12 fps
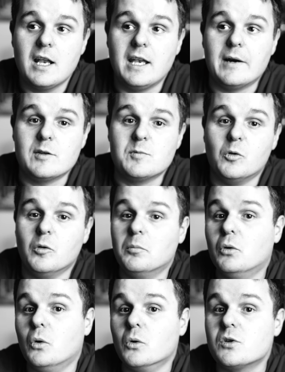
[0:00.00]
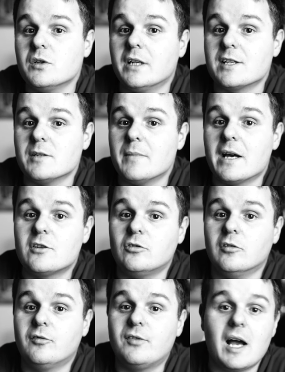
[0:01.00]
Now it's more important as a
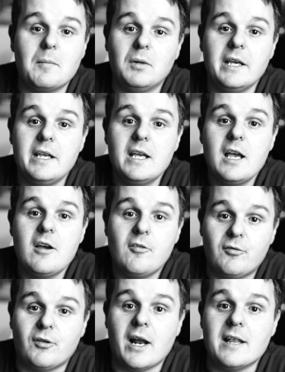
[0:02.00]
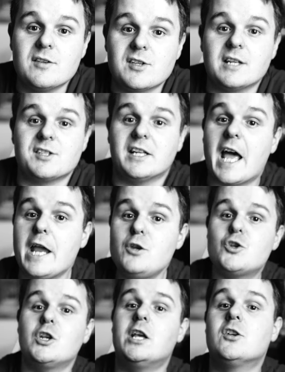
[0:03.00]
matter of family, friends, and as an
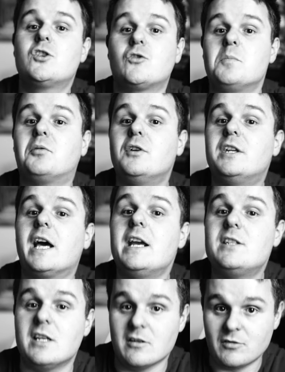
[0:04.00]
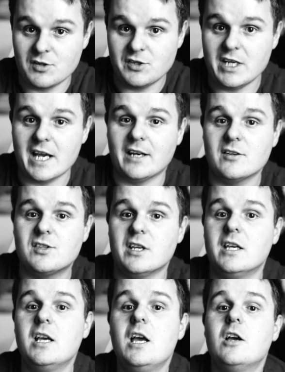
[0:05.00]
ancient history predating
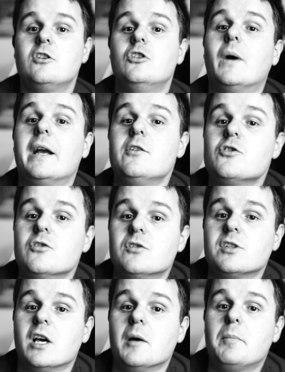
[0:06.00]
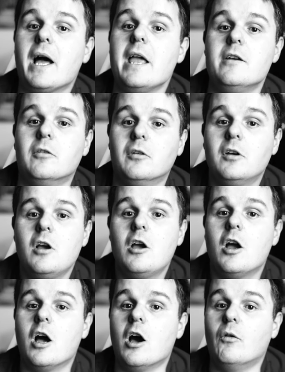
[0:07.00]
Christianity to ancient uh, pagan
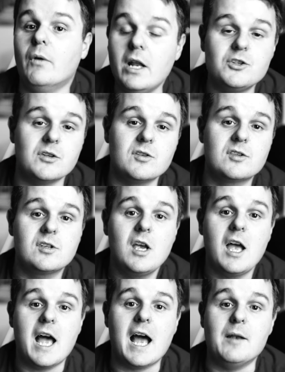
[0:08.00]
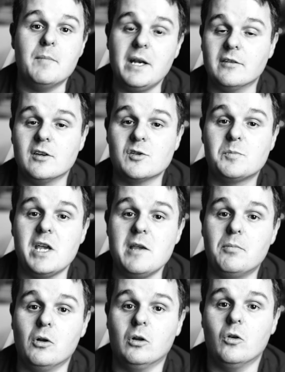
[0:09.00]
uh, religions and many of those
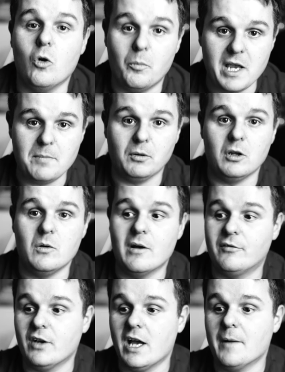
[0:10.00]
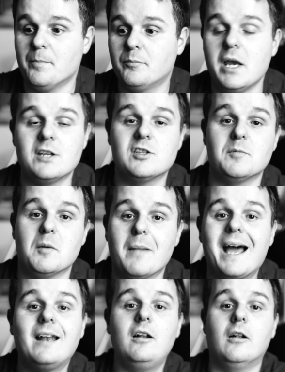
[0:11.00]
people or people who have um, picked up the
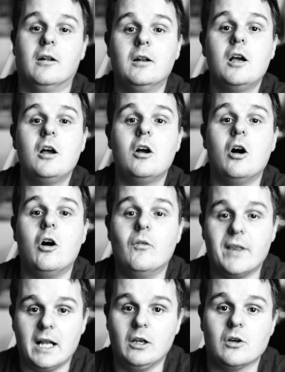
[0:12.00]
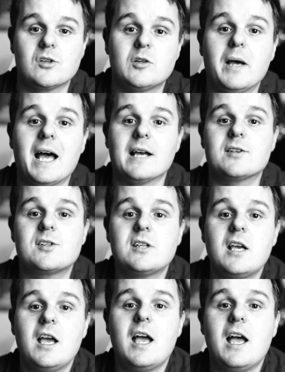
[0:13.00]
mantle of that lost
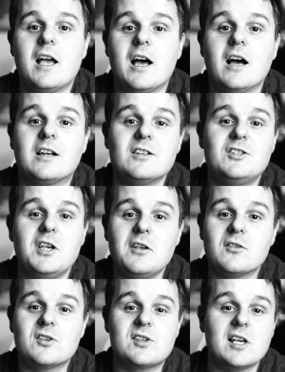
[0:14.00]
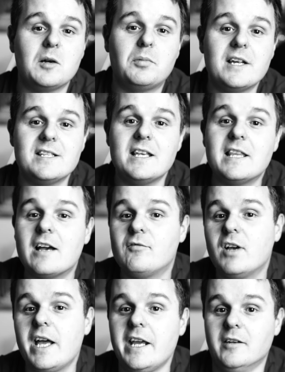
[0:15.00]
past uh, continue to celebrate in
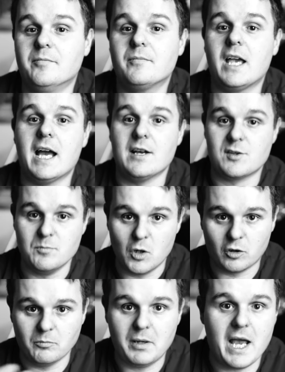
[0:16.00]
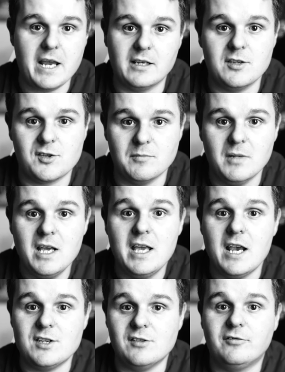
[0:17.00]
that vein as modern paganism
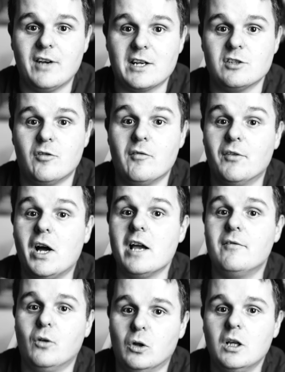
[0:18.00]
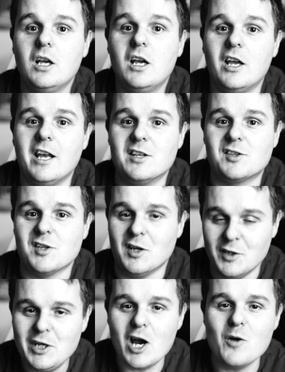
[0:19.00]
is in fact a revival it's a
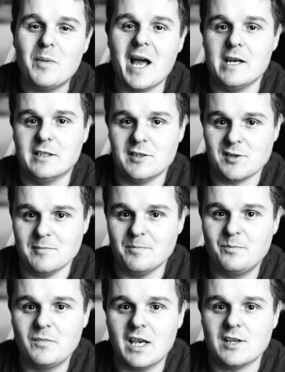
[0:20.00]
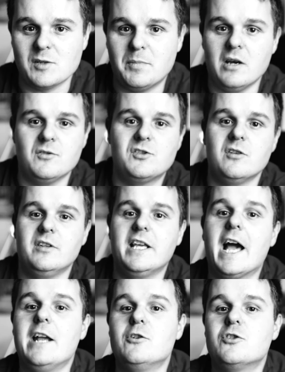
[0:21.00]
uh, neo-paganism as opposed to
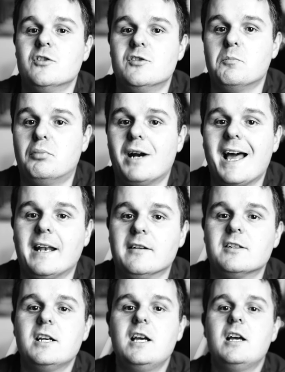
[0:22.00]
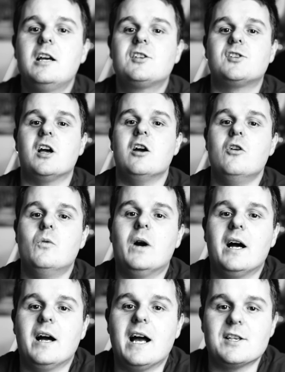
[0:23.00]
the ancient brand so
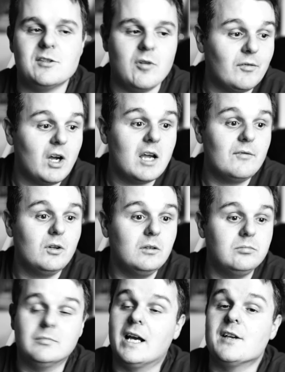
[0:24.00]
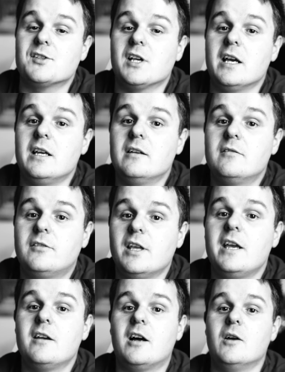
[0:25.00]
uh, as a revival as a
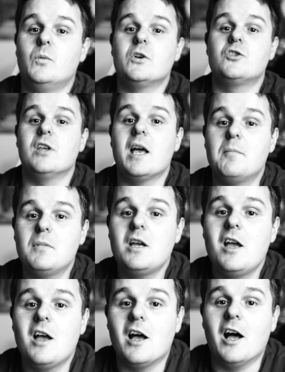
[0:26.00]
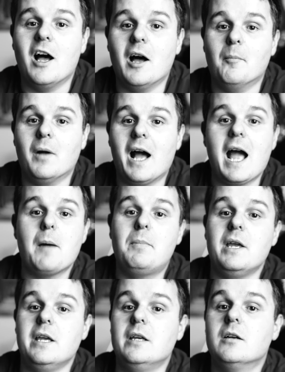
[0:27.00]
thing i wish them um, a
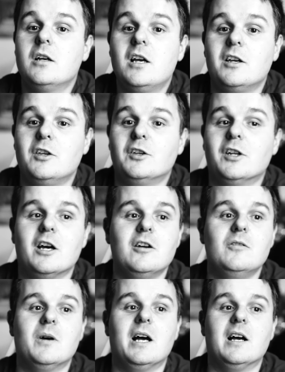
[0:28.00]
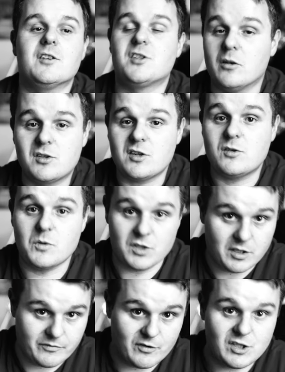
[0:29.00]
happy you know, uh, solstice, which
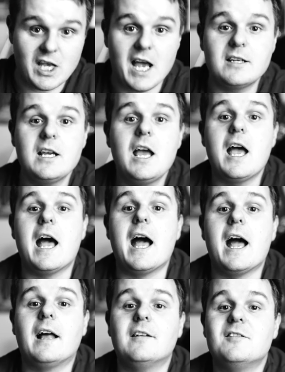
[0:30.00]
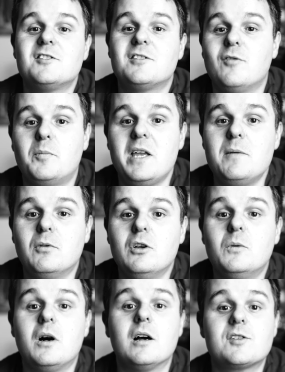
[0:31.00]
they've just had, and for people
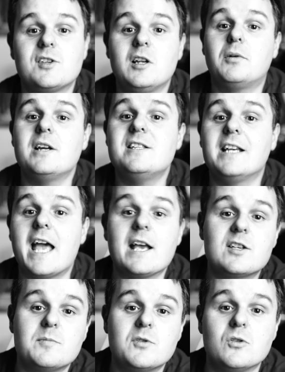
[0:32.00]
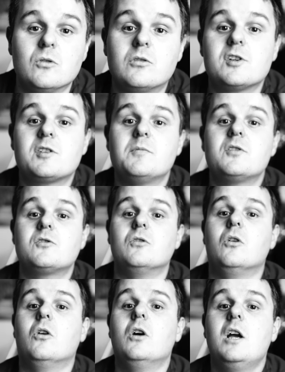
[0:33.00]
who are celebrating Xmas or Christmas
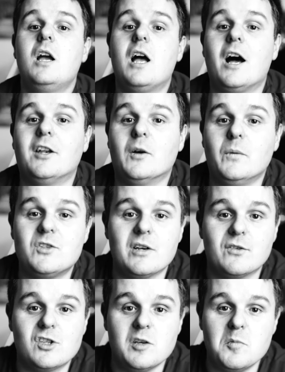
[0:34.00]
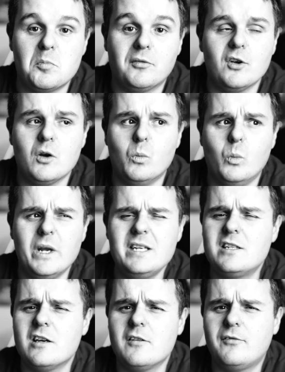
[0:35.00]
or, I don't know, whichever term you prefer,
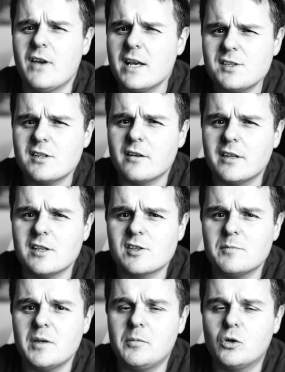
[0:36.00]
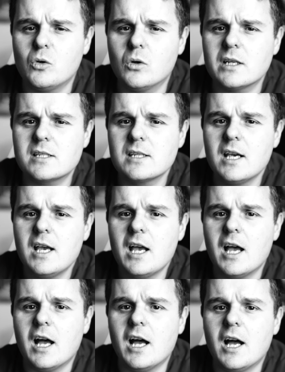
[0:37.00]
Winterfest, I think some people call it,
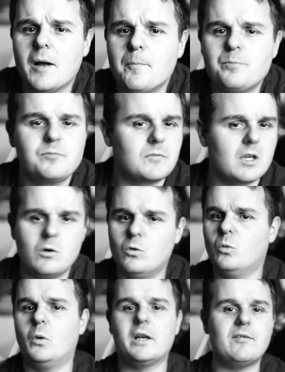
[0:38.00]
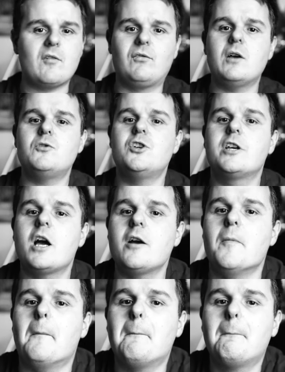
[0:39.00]
um, whatever floats you go.